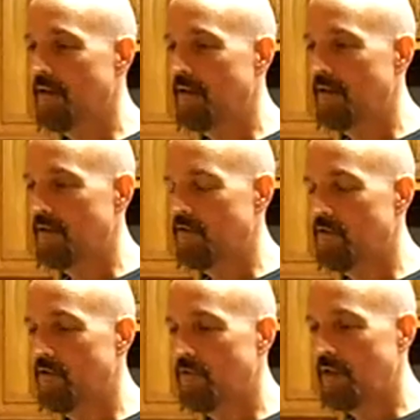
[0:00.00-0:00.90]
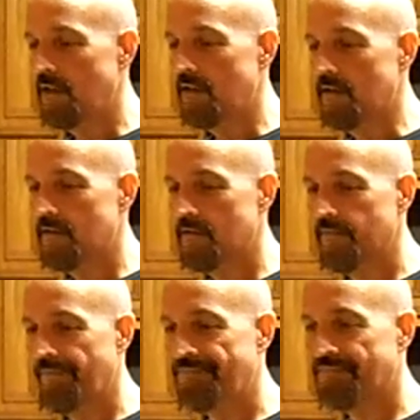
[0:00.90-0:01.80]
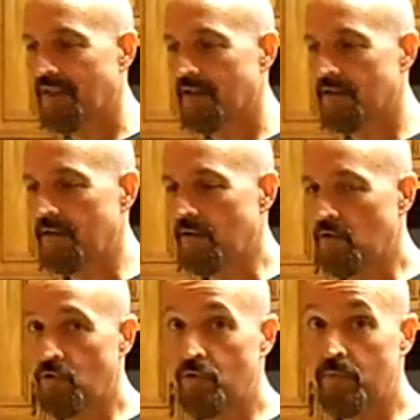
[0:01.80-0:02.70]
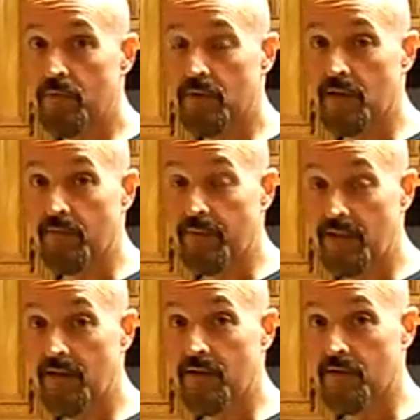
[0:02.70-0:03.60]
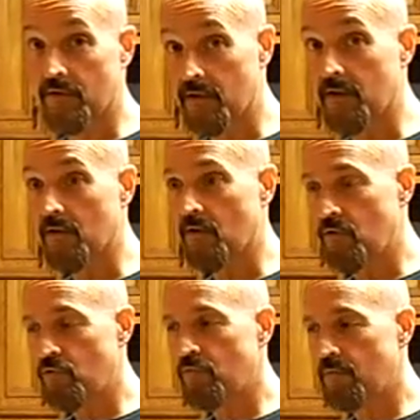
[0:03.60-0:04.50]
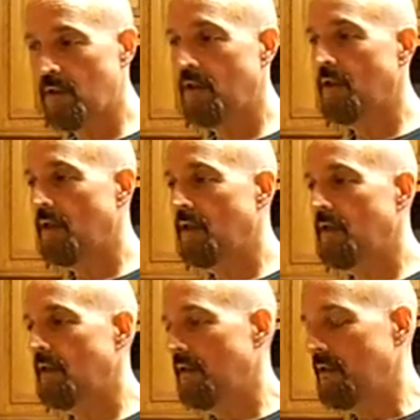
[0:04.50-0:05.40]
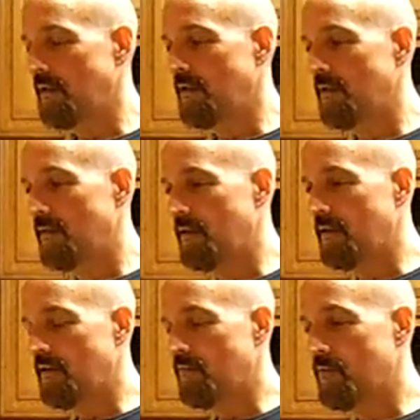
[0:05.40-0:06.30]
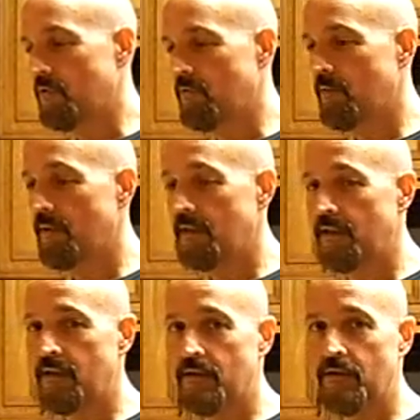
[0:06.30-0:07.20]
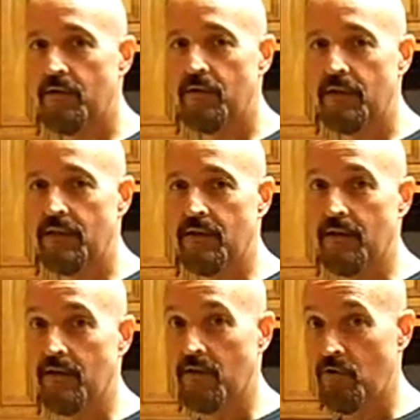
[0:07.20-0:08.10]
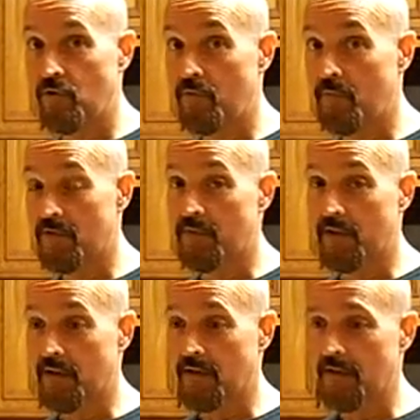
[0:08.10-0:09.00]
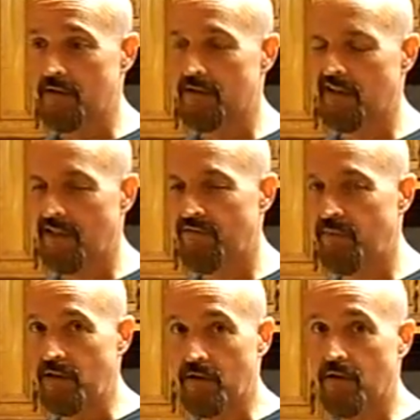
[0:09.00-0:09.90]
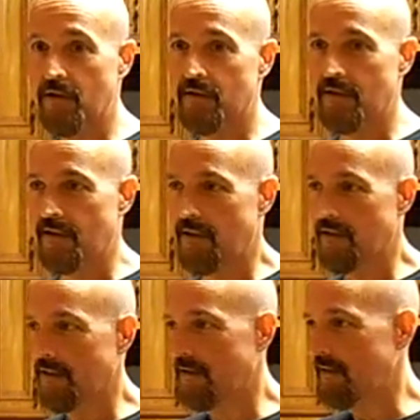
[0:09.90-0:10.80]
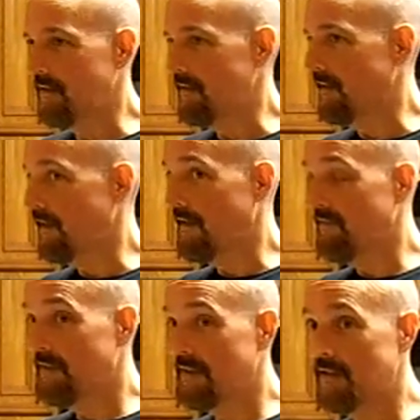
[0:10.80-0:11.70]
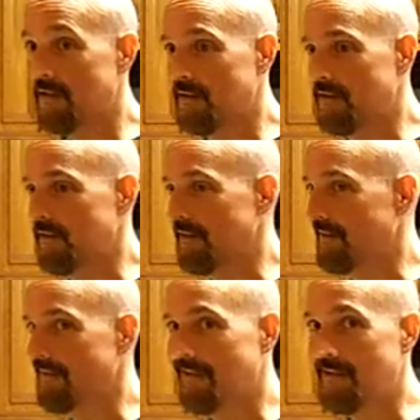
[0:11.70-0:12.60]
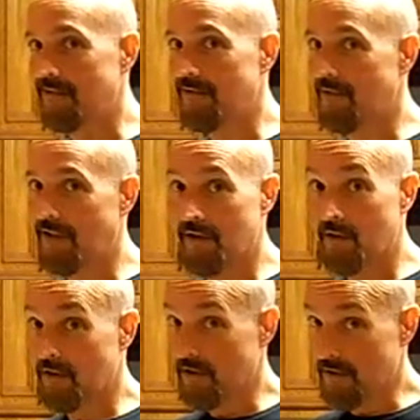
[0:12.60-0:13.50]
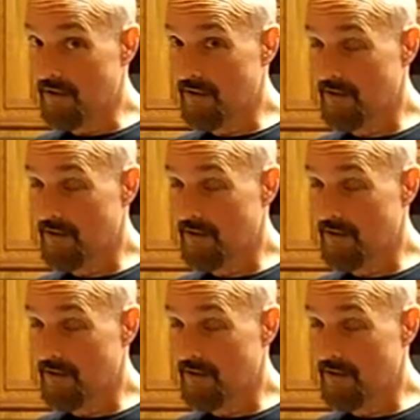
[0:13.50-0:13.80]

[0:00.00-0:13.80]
you don't eat legumes, and peanuts are a legume, and presumably you don't eat legumes because they have to be cooked, and cavemen didn't know how to cook,